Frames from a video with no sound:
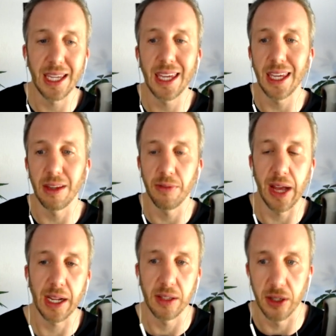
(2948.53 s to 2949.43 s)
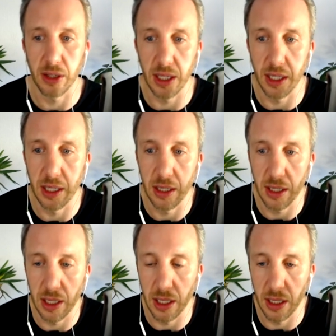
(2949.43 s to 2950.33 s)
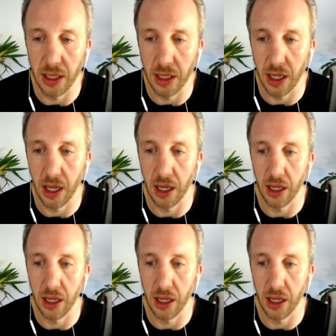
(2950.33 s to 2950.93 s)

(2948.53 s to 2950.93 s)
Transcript: key factor in in uh,